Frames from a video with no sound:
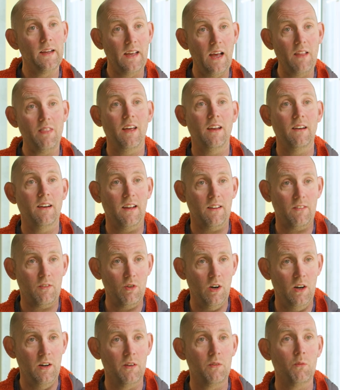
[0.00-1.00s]
get that next
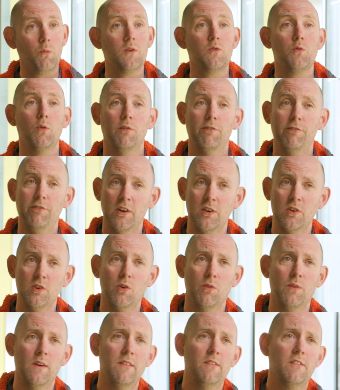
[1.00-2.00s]
grant which will fund
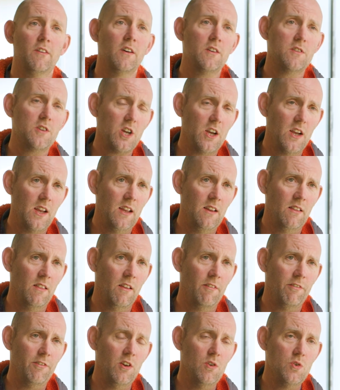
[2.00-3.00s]
your research in
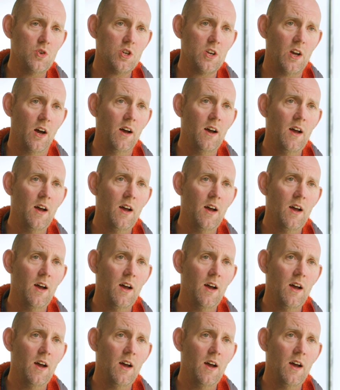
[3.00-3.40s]
the future.